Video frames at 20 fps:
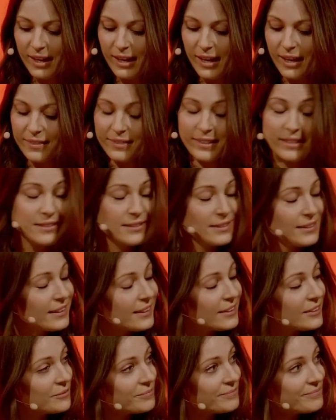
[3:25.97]
And this
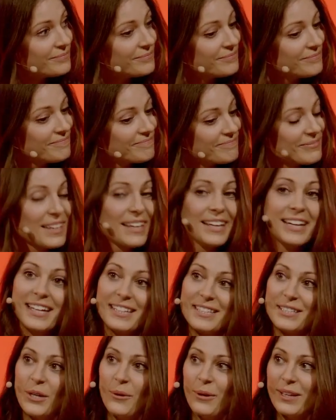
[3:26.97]
year,
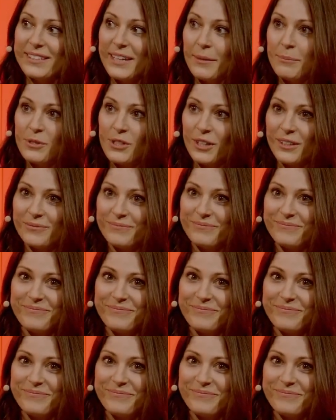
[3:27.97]
it's no exception.